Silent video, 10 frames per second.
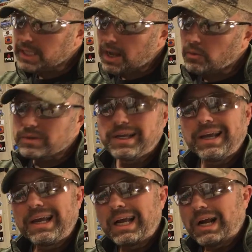down
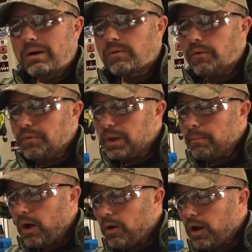roughly
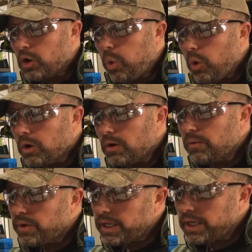about
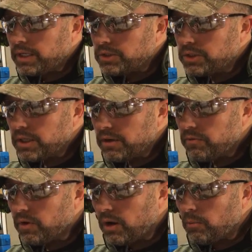1/4 of an inch
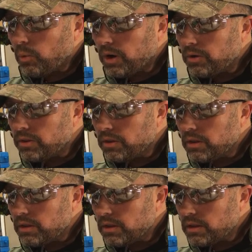from where
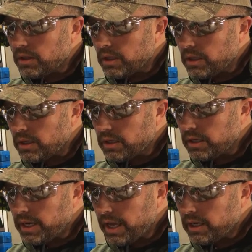the
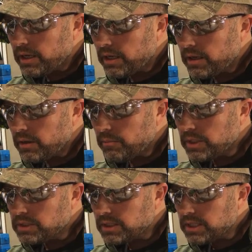neck
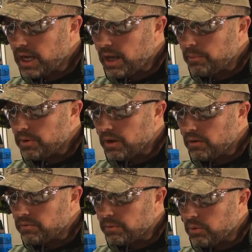meets the top
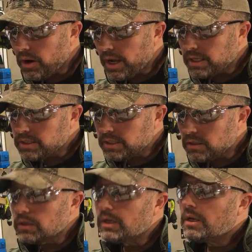of the brass
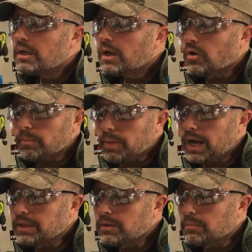here, or the
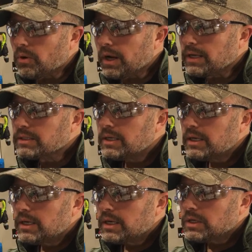body of the brass.
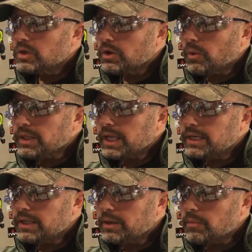So you want that
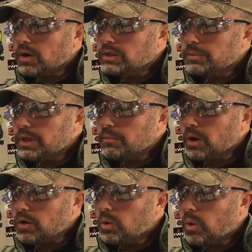annealing mark to be
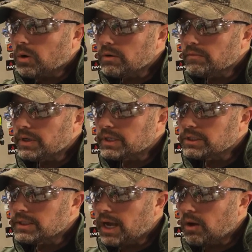about 1/4 of an
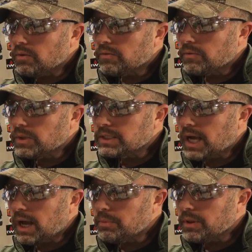inch down from the
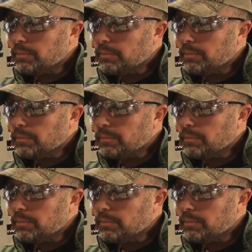top of the